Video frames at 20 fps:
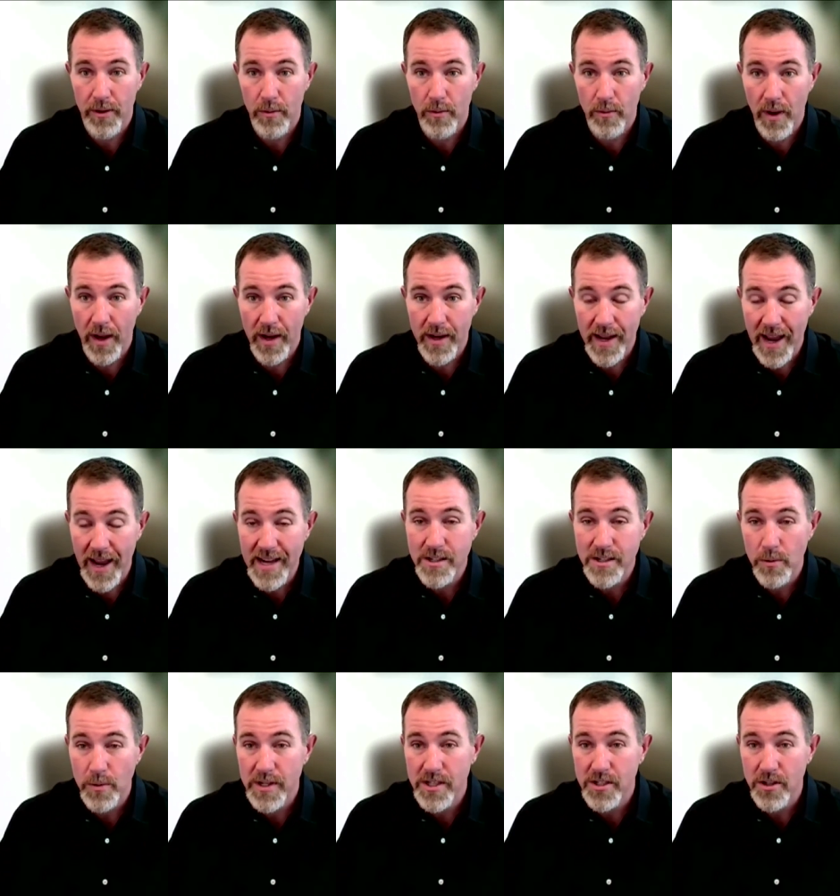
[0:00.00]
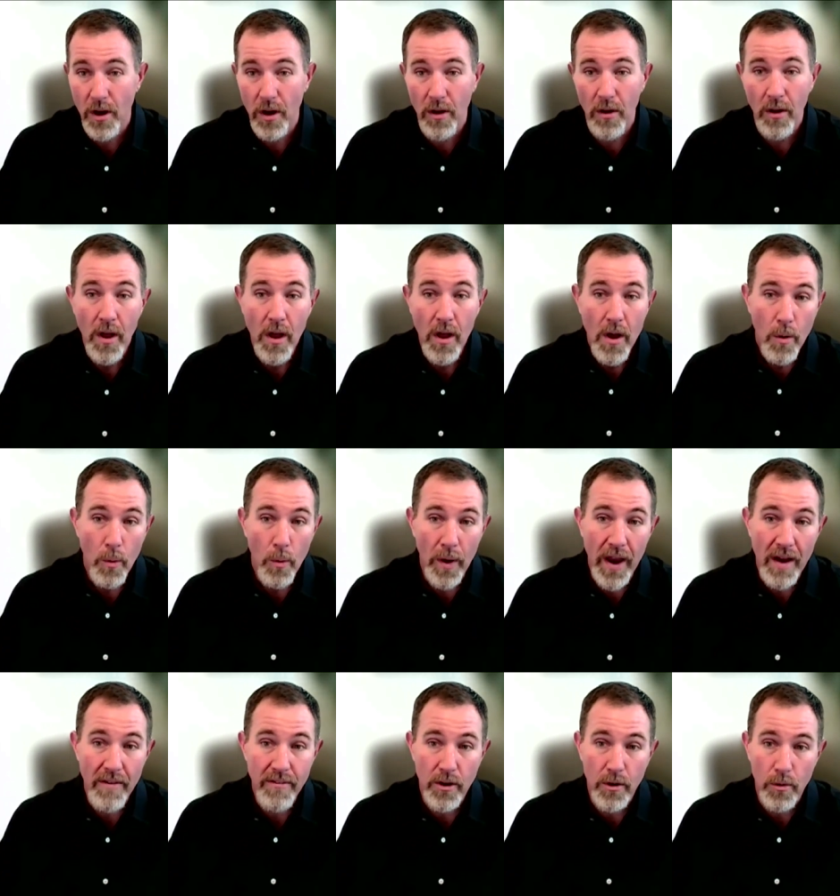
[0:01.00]
And, and as a result, we
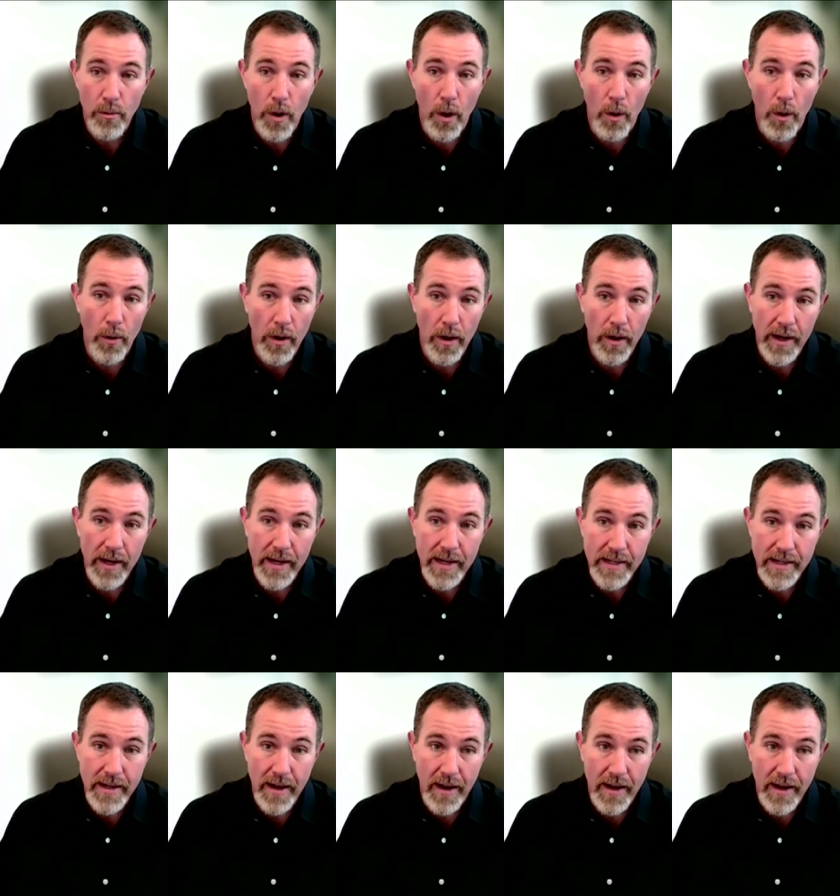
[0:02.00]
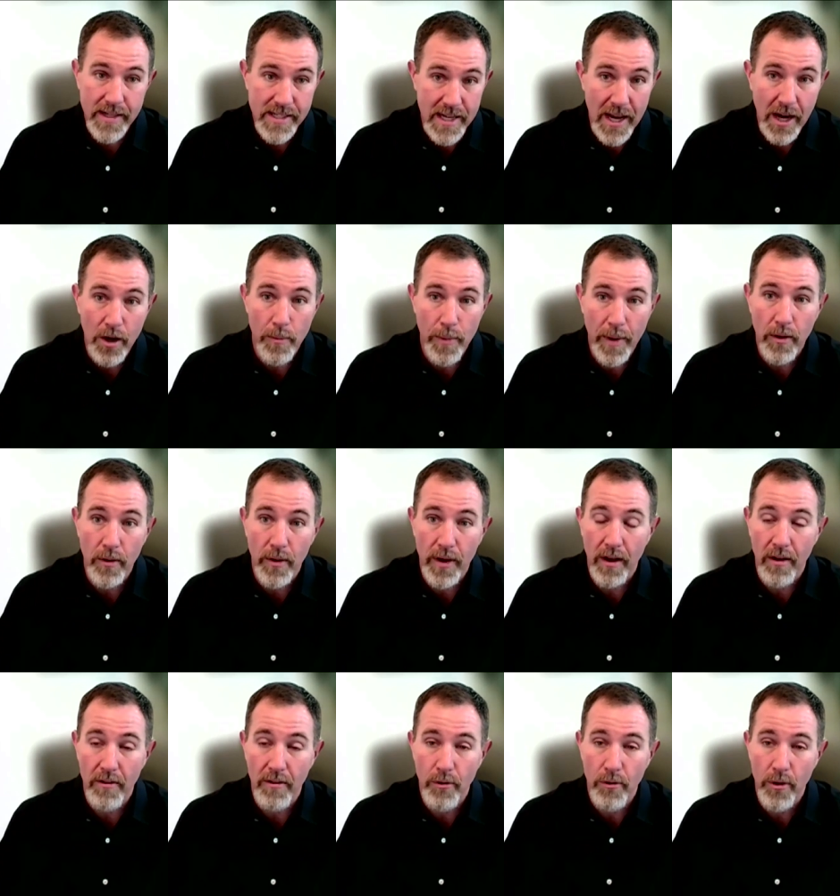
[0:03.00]
have a grower in uh, Sacramento,
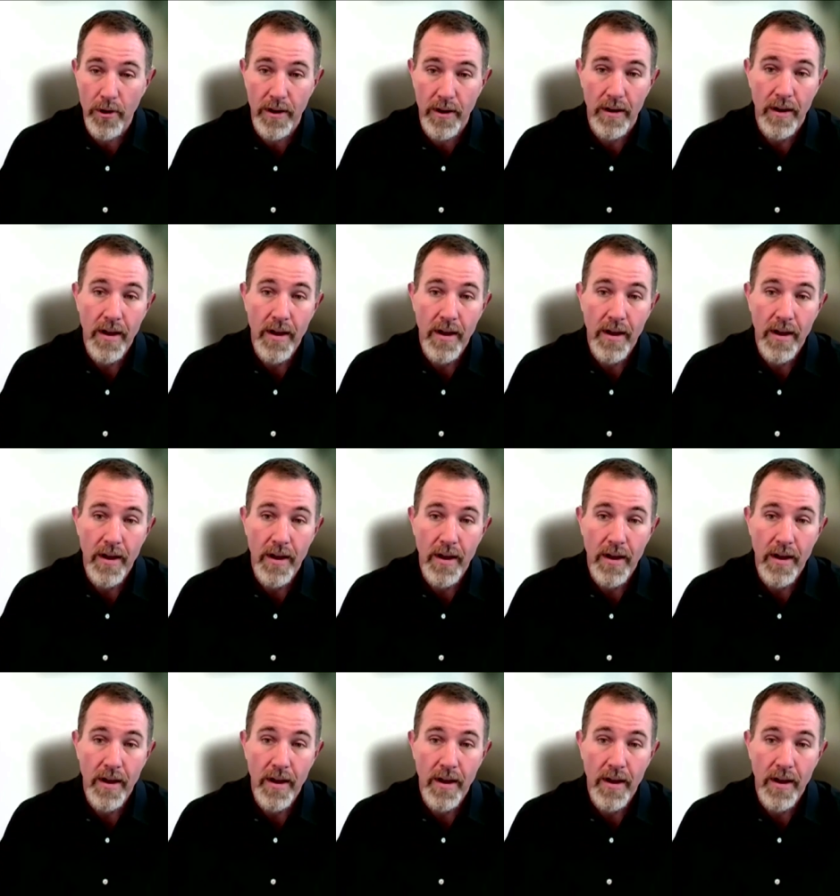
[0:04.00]
California,